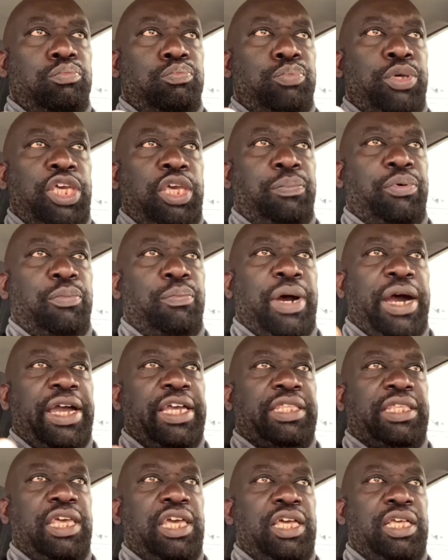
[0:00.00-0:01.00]
people buy
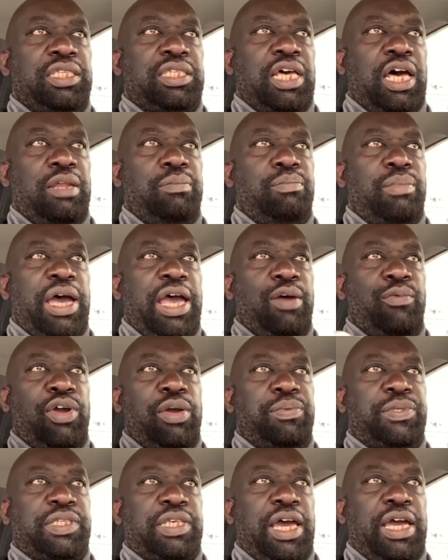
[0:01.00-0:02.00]
things on my
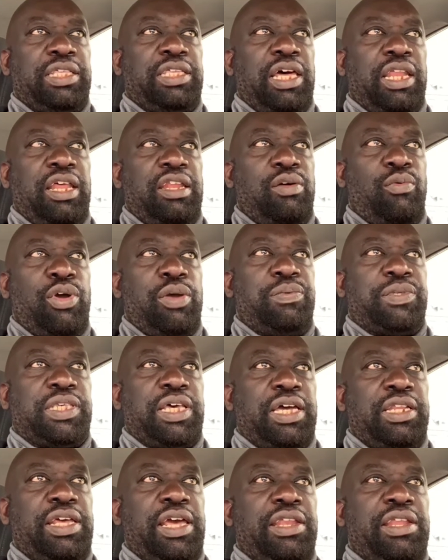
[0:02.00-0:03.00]
website or other
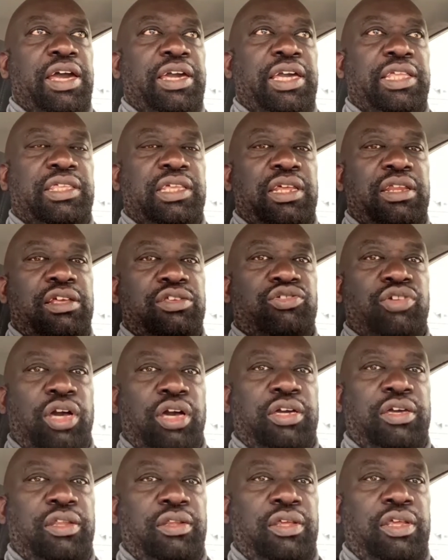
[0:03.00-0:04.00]
website, they're not getting any
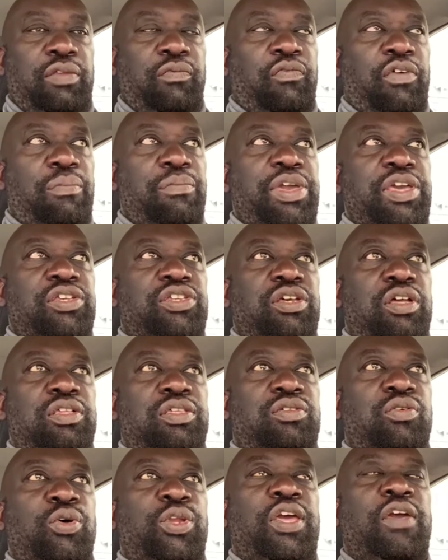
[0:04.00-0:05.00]
tracking information,
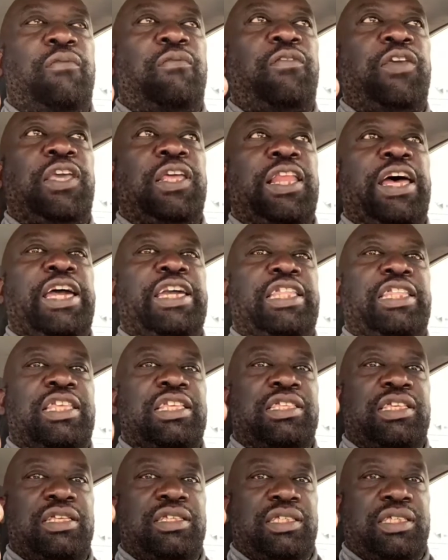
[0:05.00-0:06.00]
so they feel like it
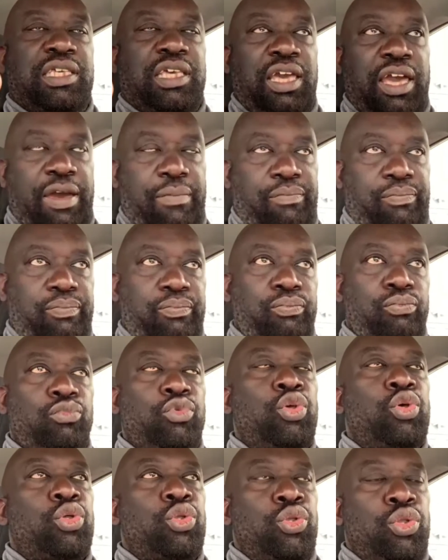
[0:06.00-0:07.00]
is a scam.
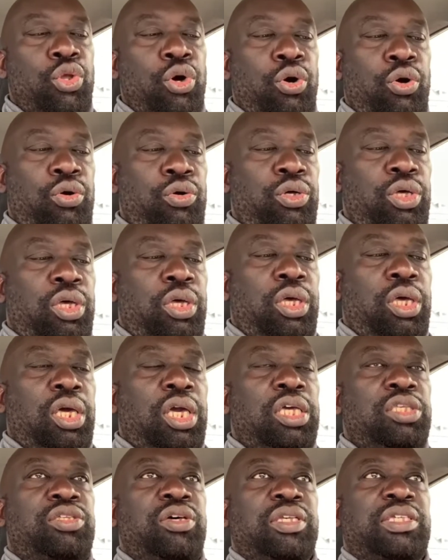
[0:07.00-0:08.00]
No,
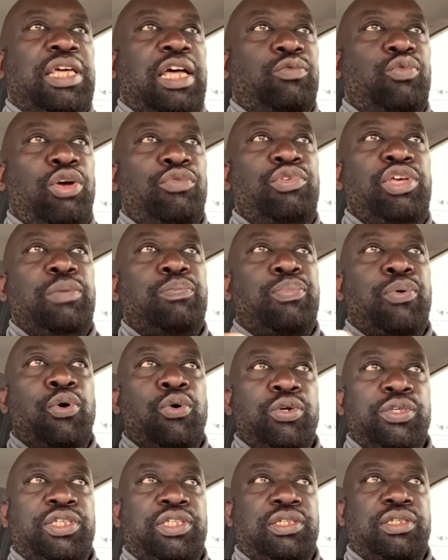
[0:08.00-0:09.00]
it's just that when we
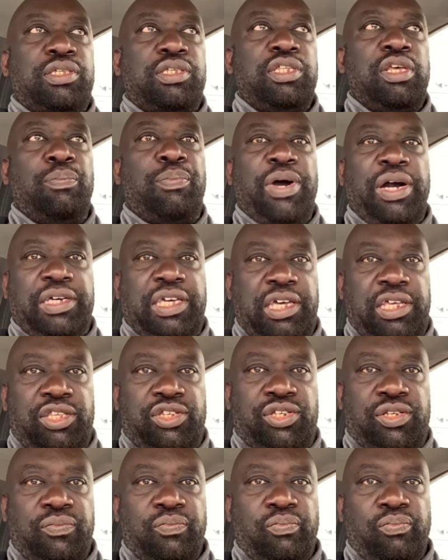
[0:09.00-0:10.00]
post the
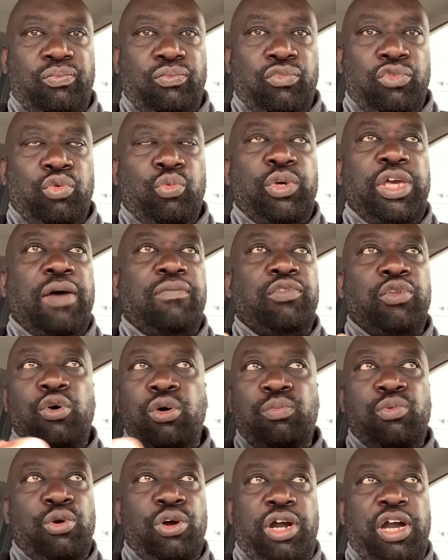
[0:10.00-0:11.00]
package, we have
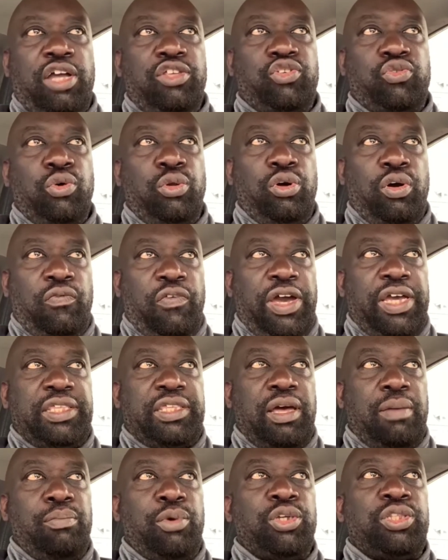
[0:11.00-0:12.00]
no more control over it.
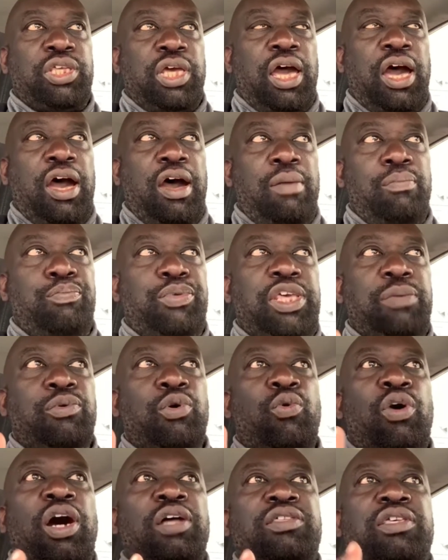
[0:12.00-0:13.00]
But
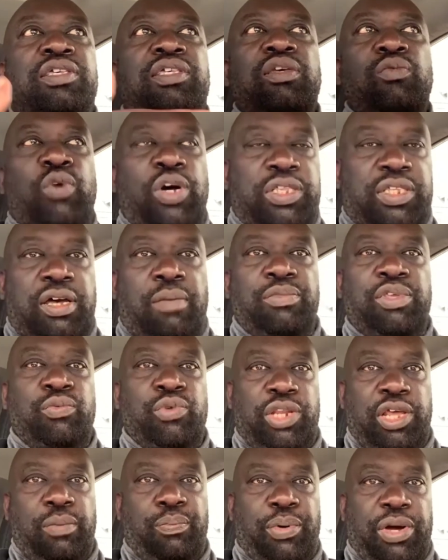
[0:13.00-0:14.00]
people want to see what's happening
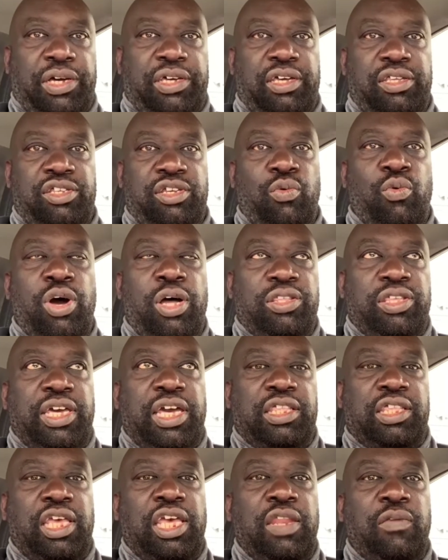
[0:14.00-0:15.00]
with their package. They want to get